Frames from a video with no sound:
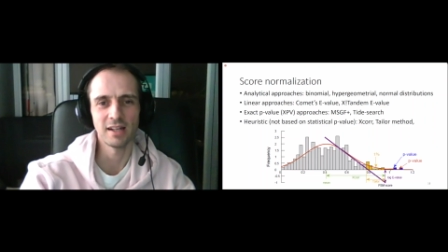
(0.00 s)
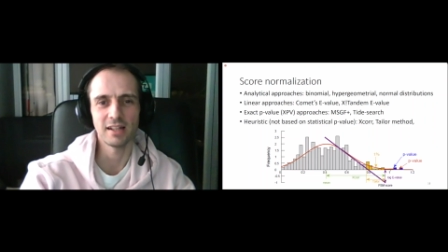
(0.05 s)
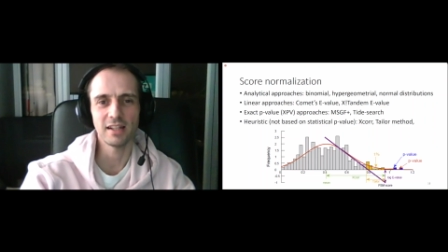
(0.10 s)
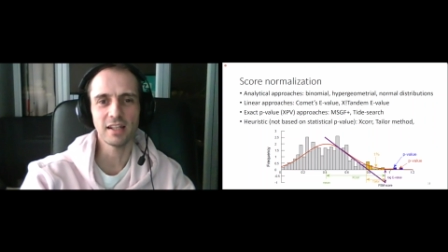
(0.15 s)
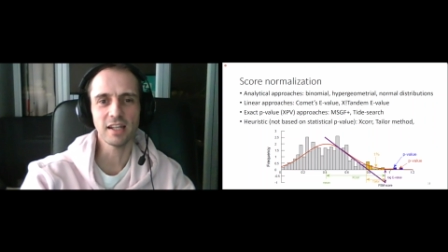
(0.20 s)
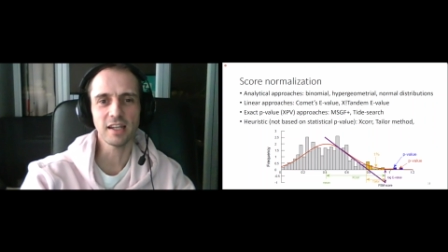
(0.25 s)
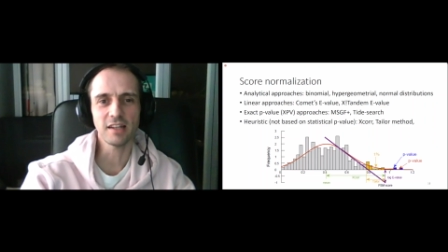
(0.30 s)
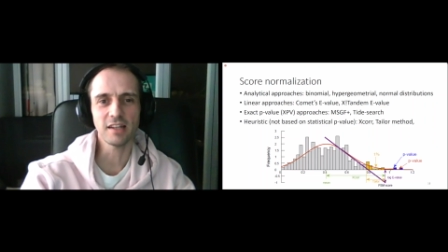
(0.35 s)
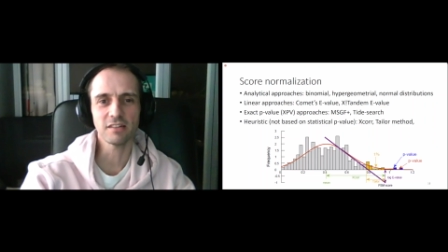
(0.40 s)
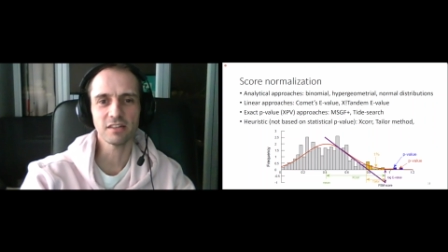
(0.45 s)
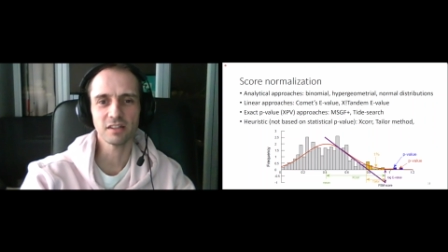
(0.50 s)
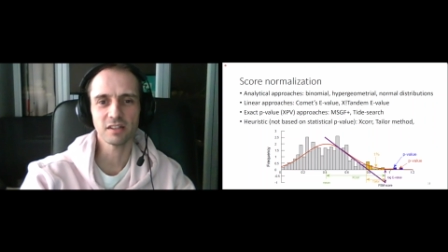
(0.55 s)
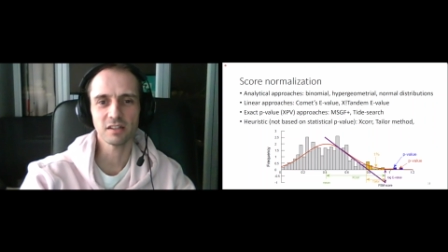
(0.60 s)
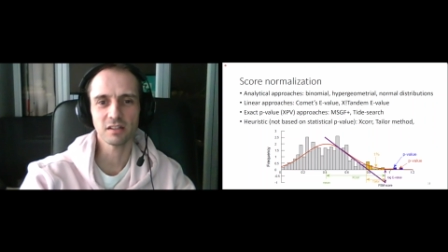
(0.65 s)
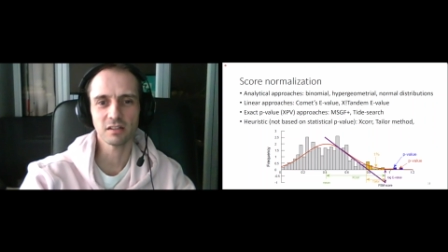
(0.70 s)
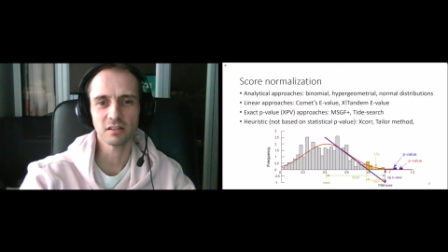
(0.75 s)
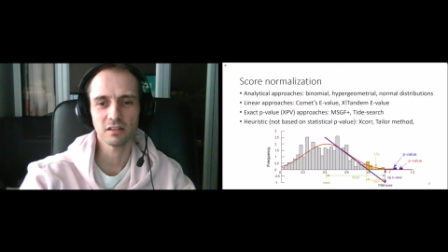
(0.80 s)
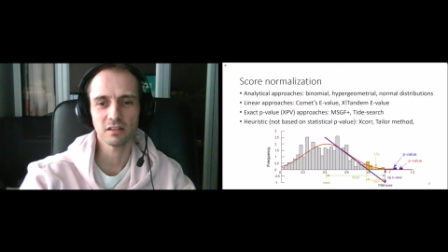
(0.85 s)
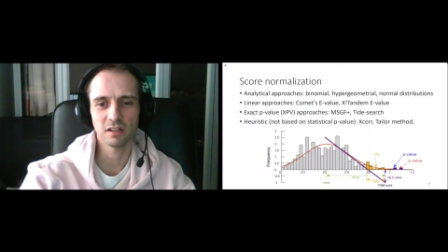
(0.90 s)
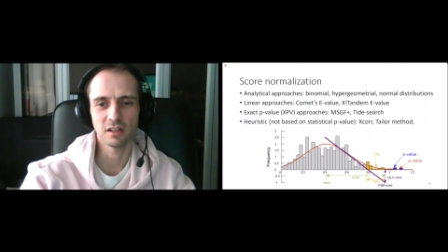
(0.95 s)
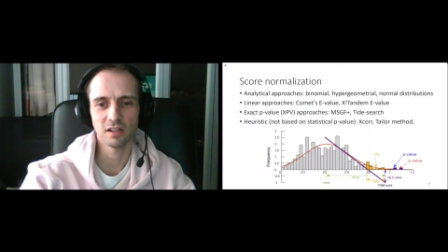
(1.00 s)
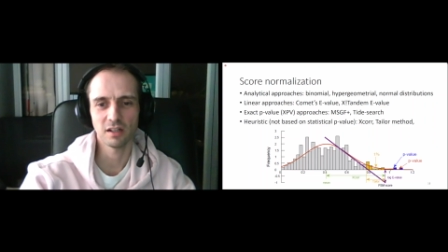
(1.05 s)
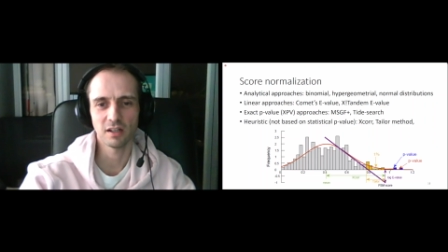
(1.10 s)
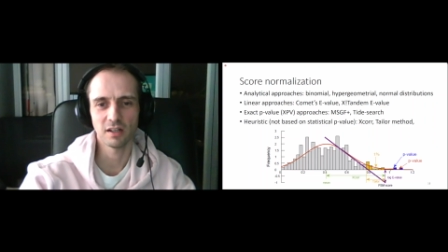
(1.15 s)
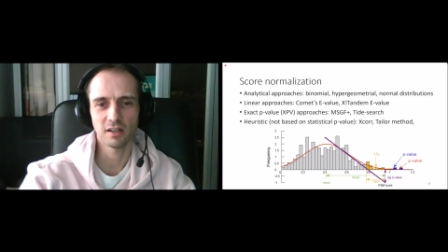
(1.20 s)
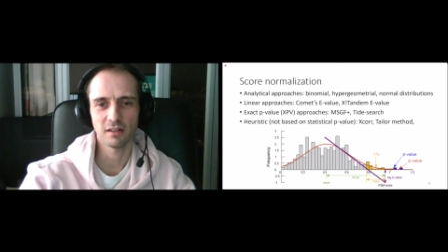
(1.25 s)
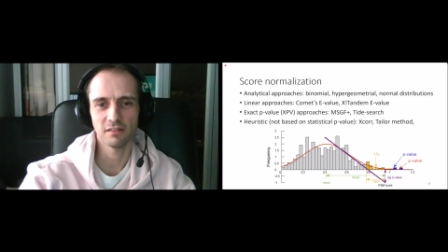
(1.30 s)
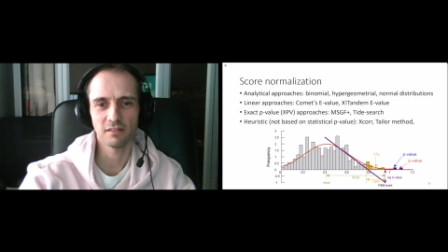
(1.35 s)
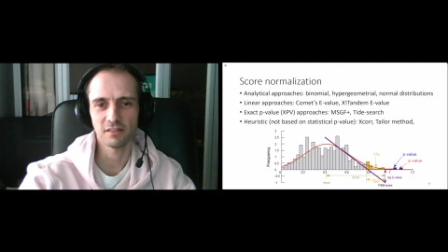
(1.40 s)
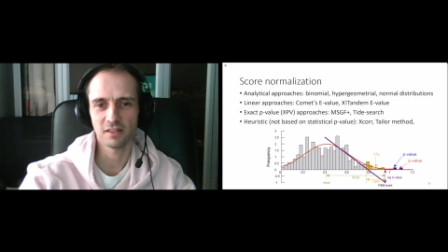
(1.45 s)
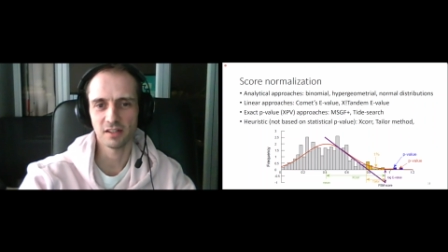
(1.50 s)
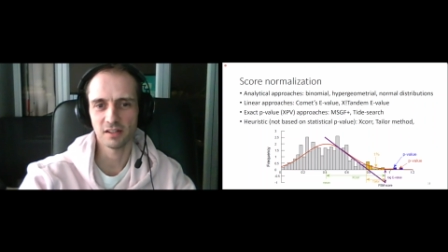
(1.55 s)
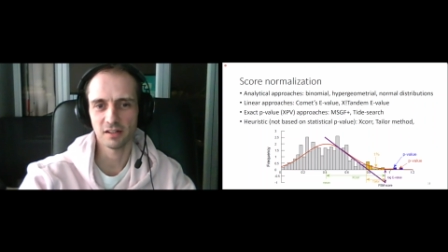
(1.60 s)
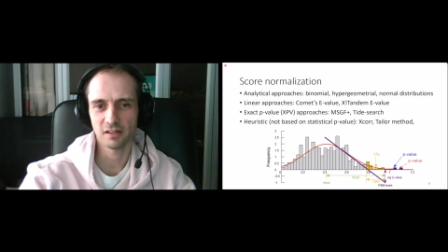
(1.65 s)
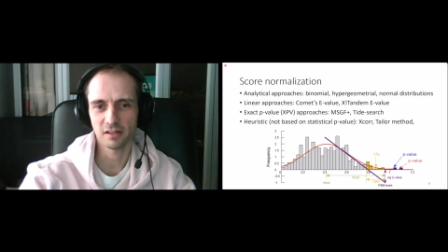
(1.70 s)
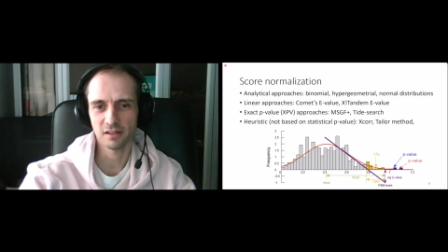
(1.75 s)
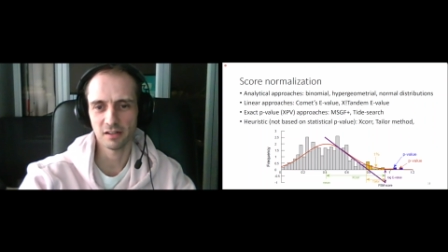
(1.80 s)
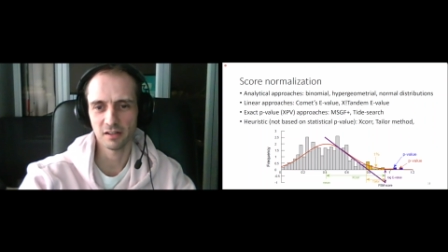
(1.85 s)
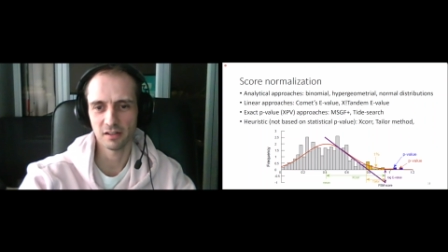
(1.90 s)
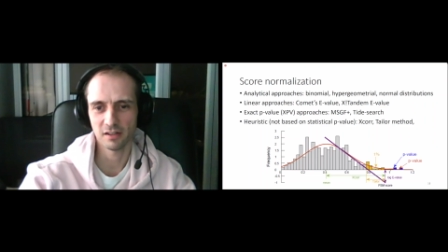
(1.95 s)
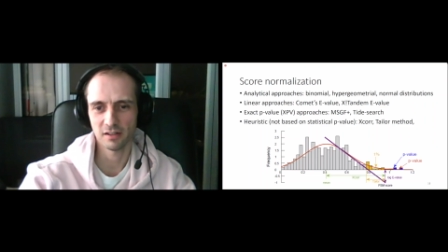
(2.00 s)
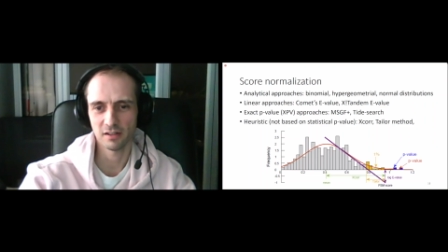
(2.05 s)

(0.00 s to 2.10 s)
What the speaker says: Later, there